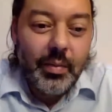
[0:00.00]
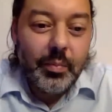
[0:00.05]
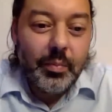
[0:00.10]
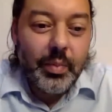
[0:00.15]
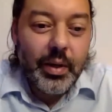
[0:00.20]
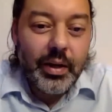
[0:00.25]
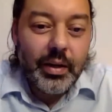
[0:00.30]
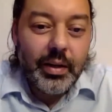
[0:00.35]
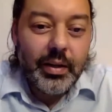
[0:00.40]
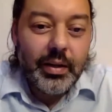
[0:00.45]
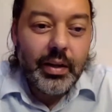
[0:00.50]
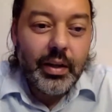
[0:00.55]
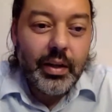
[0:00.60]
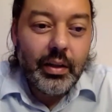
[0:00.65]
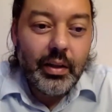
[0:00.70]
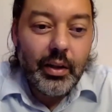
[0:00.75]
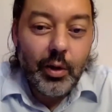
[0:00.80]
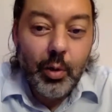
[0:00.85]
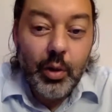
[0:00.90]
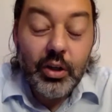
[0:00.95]
But
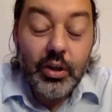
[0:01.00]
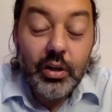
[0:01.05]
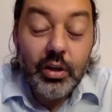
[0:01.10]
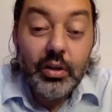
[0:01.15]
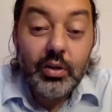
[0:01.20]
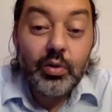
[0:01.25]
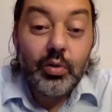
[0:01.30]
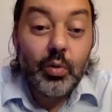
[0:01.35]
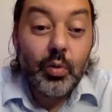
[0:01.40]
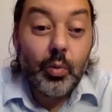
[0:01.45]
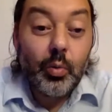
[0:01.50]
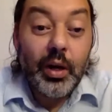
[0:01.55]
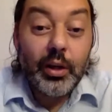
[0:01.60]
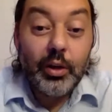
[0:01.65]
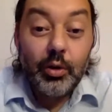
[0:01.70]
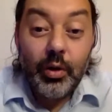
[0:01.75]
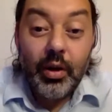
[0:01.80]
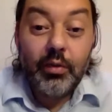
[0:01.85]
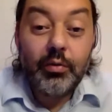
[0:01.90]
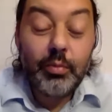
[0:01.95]
the question is, why
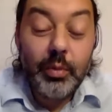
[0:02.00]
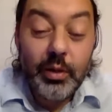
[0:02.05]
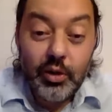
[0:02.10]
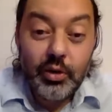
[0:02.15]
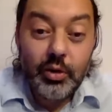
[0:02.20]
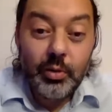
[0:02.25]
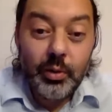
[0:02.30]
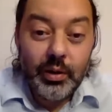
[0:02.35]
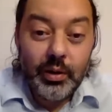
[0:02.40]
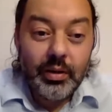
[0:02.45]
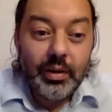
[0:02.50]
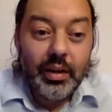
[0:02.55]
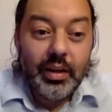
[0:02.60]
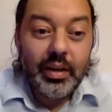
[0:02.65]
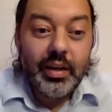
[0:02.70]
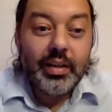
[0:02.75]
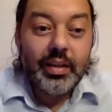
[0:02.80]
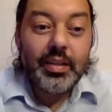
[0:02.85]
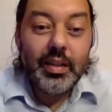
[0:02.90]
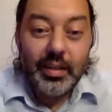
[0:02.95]
do governments do it?
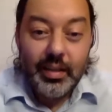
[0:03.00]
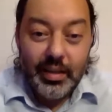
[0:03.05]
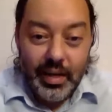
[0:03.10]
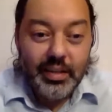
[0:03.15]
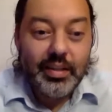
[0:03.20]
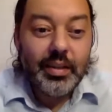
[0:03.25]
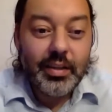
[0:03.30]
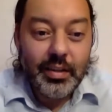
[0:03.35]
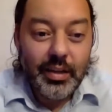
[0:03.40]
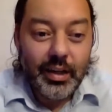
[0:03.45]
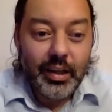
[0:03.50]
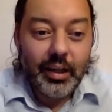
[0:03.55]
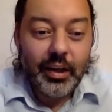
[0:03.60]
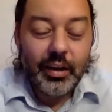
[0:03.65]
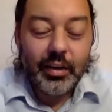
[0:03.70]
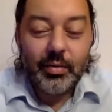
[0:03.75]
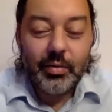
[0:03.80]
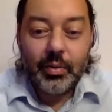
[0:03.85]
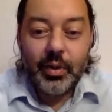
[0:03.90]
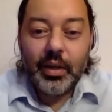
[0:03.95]
And is it necessary,
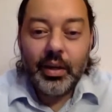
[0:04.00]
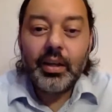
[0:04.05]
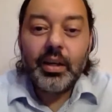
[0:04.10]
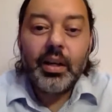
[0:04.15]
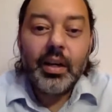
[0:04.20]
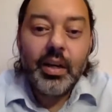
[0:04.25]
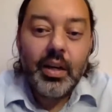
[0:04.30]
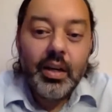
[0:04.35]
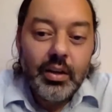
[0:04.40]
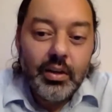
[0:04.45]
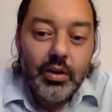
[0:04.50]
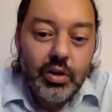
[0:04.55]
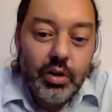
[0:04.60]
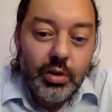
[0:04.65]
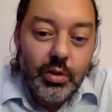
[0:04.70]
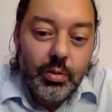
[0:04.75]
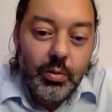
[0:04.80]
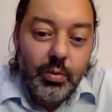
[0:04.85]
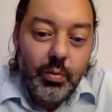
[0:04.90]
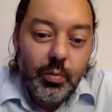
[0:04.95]
right?
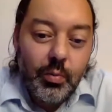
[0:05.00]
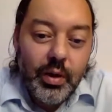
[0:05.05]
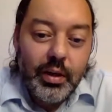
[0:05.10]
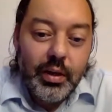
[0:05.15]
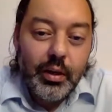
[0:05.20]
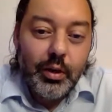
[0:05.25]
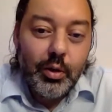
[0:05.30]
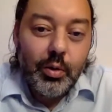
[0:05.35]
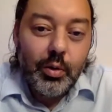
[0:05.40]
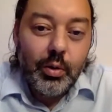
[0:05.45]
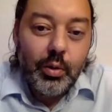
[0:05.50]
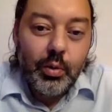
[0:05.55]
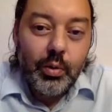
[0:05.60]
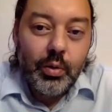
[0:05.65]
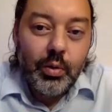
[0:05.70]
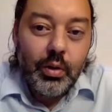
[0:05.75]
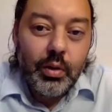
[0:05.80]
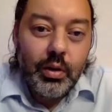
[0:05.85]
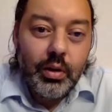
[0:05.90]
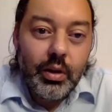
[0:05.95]
So when you
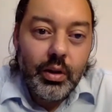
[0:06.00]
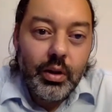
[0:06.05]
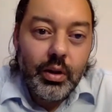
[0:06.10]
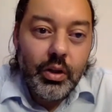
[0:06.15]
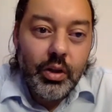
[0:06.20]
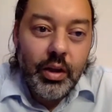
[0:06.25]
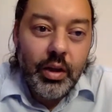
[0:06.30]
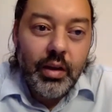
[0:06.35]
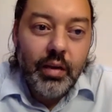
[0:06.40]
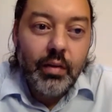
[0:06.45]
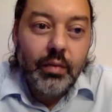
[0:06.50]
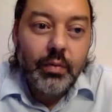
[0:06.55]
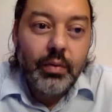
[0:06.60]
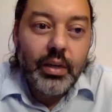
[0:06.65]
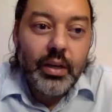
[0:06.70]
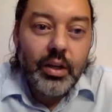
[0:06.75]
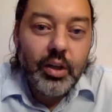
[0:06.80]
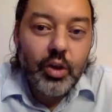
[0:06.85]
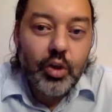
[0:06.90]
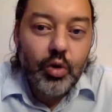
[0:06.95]
think of
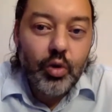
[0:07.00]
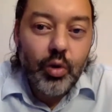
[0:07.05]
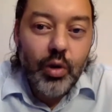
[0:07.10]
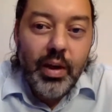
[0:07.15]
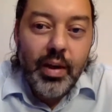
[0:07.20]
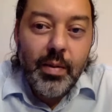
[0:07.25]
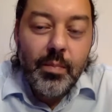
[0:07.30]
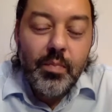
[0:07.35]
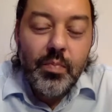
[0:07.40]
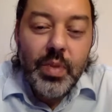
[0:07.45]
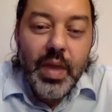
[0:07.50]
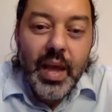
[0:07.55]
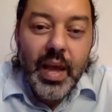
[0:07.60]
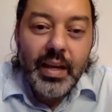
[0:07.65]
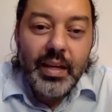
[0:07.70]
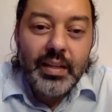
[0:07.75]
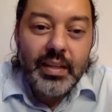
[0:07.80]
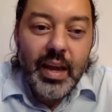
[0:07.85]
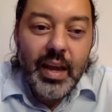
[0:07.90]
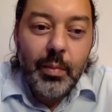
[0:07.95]
extreme
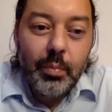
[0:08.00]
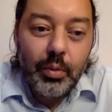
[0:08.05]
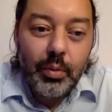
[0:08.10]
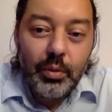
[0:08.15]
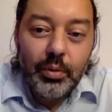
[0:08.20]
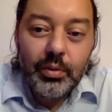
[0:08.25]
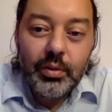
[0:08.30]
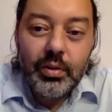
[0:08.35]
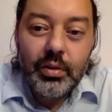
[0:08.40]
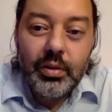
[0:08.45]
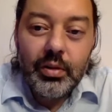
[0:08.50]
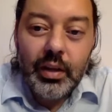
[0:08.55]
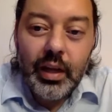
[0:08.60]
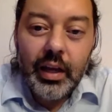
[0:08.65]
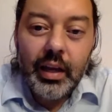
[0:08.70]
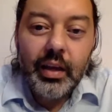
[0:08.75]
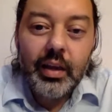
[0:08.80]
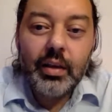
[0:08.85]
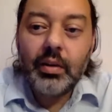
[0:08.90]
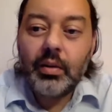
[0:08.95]
examples,
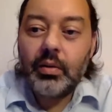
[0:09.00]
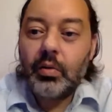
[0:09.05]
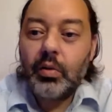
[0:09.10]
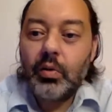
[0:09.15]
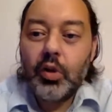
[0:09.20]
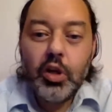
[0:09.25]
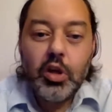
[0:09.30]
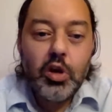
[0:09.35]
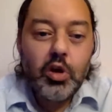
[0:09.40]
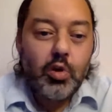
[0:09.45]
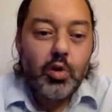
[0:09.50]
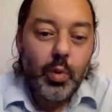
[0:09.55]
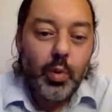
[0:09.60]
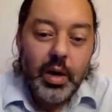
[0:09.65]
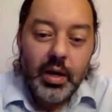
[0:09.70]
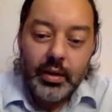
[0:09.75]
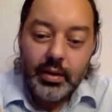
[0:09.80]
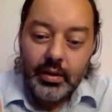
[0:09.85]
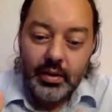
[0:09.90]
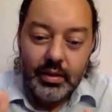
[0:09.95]
like the
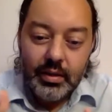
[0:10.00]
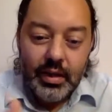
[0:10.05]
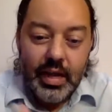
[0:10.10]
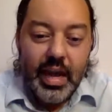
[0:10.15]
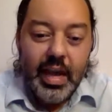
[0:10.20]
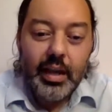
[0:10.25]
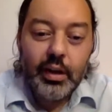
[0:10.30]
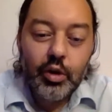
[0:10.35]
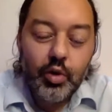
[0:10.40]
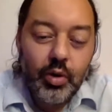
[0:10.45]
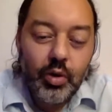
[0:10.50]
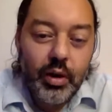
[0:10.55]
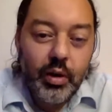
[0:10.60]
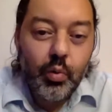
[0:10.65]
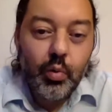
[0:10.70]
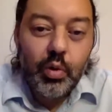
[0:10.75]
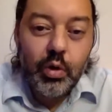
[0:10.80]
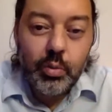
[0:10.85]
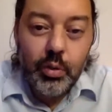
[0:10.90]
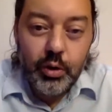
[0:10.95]
US
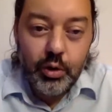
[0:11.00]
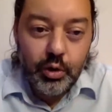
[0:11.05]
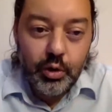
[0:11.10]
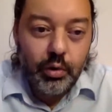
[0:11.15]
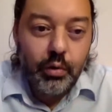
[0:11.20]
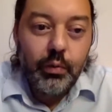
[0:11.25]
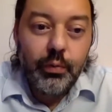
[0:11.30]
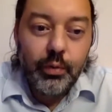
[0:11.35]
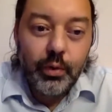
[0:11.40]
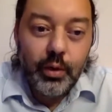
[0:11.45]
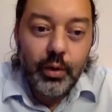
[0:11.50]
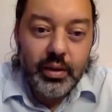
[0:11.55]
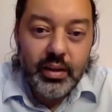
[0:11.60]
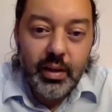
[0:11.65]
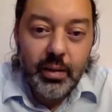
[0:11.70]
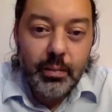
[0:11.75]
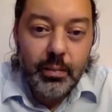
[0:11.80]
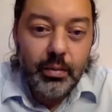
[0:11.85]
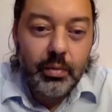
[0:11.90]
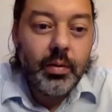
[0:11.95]
entering World War II, for
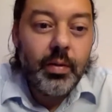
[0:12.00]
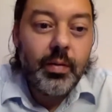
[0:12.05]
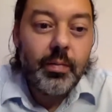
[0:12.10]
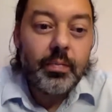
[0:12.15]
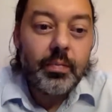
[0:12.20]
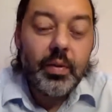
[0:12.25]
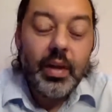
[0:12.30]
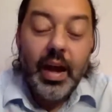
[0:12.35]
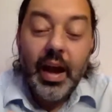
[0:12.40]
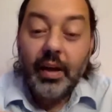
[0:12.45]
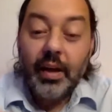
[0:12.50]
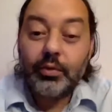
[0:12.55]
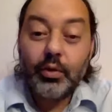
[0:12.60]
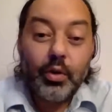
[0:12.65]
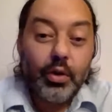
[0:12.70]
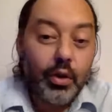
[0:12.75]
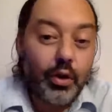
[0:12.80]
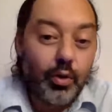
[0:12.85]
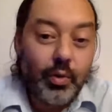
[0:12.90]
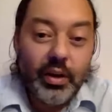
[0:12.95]
example, after
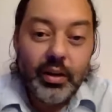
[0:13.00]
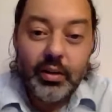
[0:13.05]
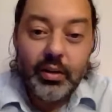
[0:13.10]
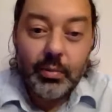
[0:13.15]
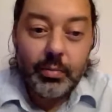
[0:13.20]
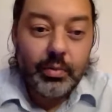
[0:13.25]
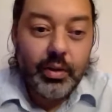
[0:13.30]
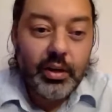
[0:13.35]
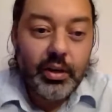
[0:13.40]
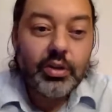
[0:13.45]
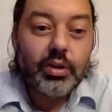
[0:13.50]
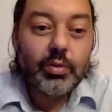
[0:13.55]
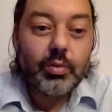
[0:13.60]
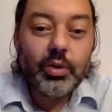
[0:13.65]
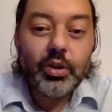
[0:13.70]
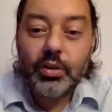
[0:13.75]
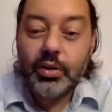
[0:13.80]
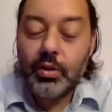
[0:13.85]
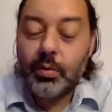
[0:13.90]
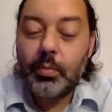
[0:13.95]
the Great Depression,
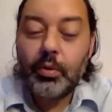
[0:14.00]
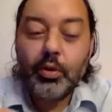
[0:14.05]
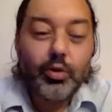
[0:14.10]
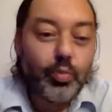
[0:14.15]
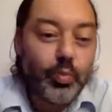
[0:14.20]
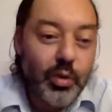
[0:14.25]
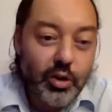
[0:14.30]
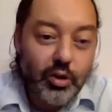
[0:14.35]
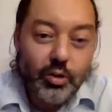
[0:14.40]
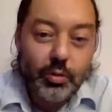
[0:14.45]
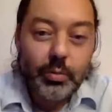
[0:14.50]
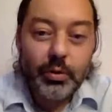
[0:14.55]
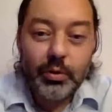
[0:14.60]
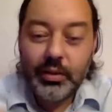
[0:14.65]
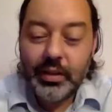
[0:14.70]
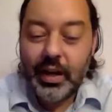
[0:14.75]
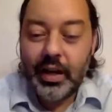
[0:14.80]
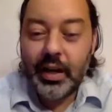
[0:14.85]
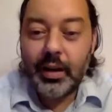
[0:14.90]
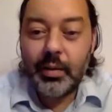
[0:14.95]
which is the most miserable
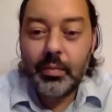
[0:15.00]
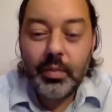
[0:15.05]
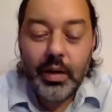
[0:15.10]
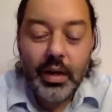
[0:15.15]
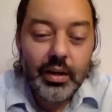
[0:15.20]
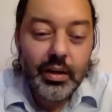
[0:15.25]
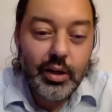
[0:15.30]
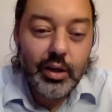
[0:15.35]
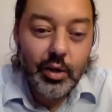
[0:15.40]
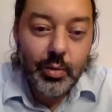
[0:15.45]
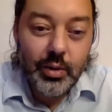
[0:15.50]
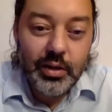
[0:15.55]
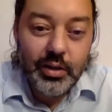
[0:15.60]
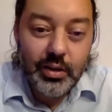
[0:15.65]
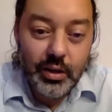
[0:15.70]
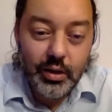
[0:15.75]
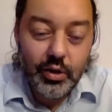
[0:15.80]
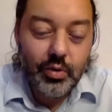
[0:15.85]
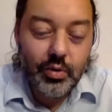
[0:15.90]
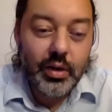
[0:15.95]
time in US
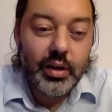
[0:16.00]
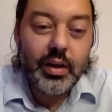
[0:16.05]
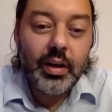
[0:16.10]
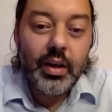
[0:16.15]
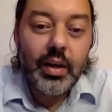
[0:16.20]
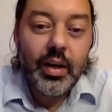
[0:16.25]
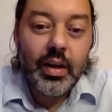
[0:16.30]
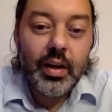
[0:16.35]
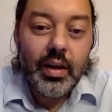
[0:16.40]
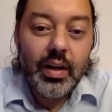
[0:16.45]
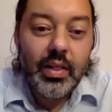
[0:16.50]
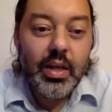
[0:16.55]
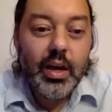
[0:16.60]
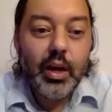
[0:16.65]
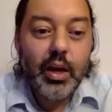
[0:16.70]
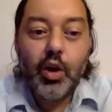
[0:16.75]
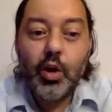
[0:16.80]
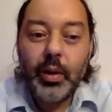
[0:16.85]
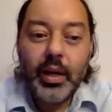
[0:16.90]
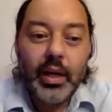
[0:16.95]
history, and
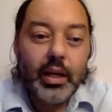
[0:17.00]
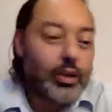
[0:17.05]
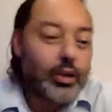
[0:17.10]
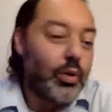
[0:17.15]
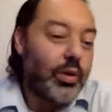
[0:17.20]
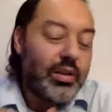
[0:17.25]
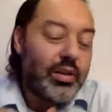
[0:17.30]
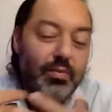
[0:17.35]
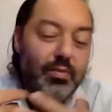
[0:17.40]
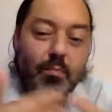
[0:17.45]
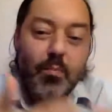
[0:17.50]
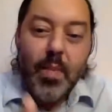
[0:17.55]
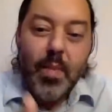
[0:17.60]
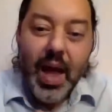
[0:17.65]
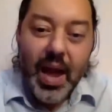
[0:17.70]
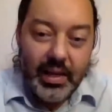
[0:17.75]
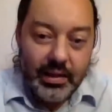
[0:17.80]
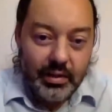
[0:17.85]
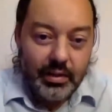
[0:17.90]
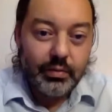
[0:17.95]
then going into this
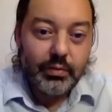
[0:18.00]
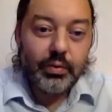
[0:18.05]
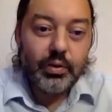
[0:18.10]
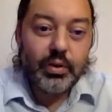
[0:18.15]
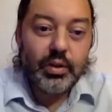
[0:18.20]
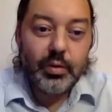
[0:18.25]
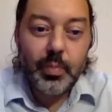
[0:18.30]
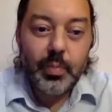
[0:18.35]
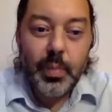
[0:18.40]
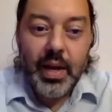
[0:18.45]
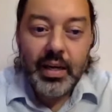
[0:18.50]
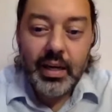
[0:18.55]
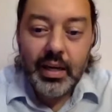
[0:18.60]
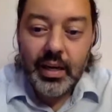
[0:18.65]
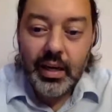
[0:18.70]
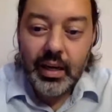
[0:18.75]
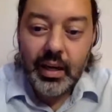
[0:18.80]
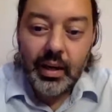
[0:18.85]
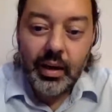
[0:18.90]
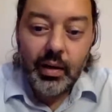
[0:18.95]
massive
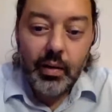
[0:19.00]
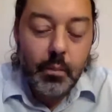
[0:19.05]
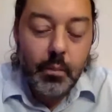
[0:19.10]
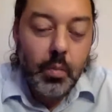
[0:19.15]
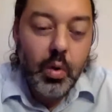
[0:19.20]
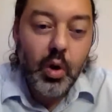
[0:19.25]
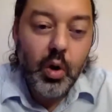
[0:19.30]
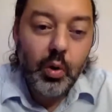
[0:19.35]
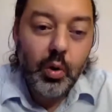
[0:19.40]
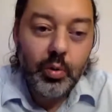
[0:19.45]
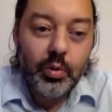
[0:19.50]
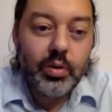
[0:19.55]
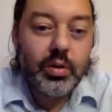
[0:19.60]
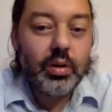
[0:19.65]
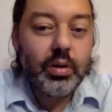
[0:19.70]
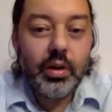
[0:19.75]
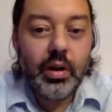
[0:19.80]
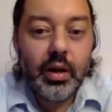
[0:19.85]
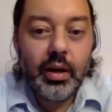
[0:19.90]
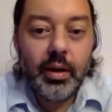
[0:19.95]
spending mode
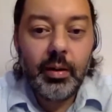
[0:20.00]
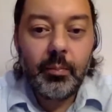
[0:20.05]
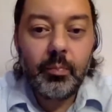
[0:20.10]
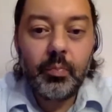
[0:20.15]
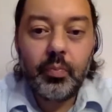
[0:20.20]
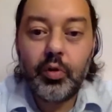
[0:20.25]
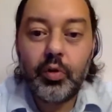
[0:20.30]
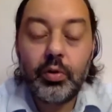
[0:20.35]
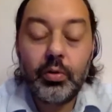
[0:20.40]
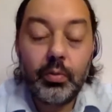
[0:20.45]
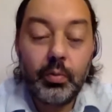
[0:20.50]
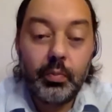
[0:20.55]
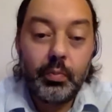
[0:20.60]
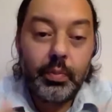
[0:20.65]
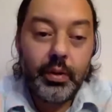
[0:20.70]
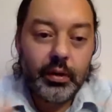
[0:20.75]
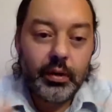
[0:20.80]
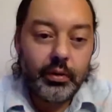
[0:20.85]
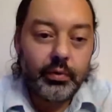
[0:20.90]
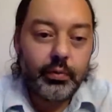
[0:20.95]
to
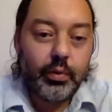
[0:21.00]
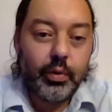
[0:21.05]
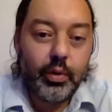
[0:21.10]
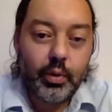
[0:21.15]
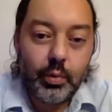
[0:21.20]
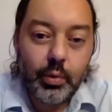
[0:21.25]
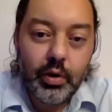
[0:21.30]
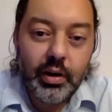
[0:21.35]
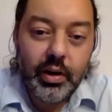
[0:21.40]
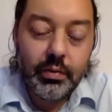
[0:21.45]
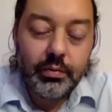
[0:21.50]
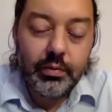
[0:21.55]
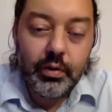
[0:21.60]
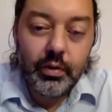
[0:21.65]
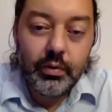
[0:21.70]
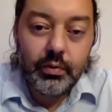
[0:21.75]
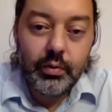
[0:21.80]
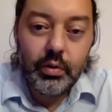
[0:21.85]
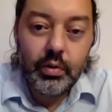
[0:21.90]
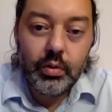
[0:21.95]
build for the war
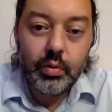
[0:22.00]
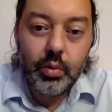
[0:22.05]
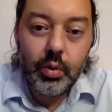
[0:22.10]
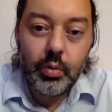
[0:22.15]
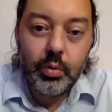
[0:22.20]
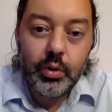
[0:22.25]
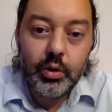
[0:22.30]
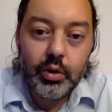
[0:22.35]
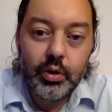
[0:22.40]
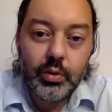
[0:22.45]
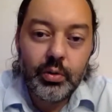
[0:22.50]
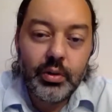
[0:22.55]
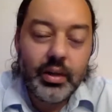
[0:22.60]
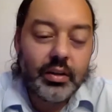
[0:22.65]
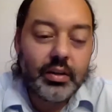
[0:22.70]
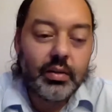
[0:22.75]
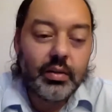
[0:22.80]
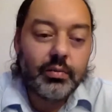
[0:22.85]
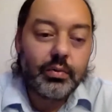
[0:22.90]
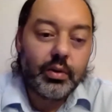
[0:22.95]
effort for World War II in
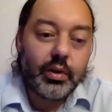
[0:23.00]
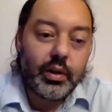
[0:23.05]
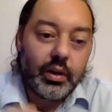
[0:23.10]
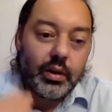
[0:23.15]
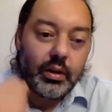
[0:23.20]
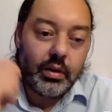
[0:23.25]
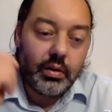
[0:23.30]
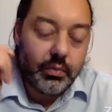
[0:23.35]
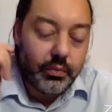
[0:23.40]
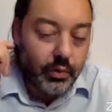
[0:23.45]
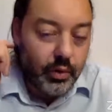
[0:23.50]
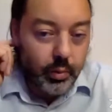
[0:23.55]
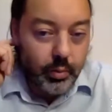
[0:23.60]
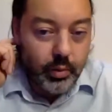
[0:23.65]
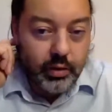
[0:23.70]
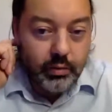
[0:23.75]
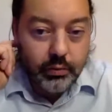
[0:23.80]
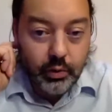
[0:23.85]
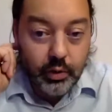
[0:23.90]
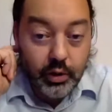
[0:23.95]
1940,
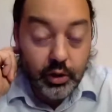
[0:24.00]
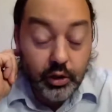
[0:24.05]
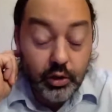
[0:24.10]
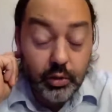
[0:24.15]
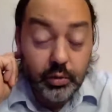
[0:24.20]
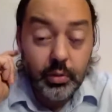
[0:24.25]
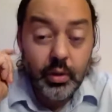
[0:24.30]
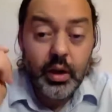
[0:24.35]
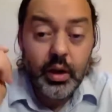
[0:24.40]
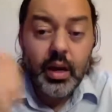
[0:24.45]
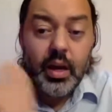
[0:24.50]
41, 42,